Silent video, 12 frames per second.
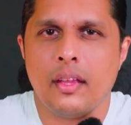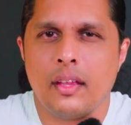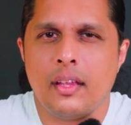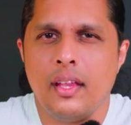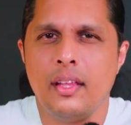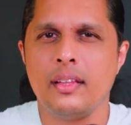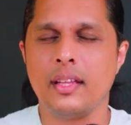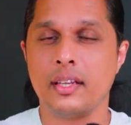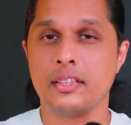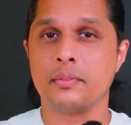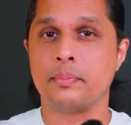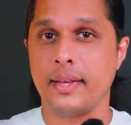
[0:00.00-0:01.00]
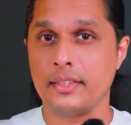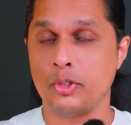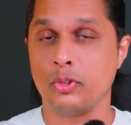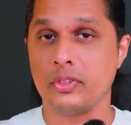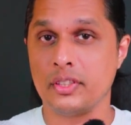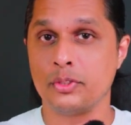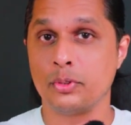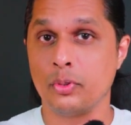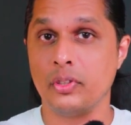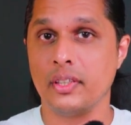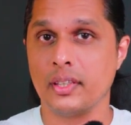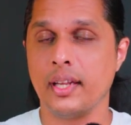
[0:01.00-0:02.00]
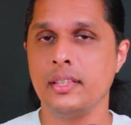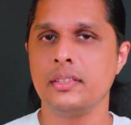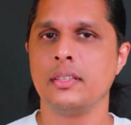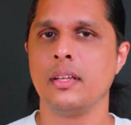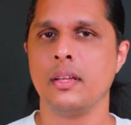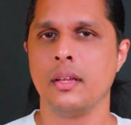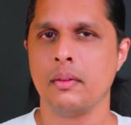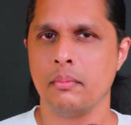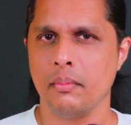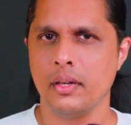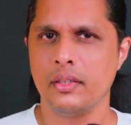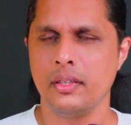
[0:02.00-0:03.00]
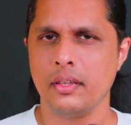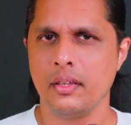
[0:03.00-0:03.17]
Again, there is pressure on the shoulder, guys, but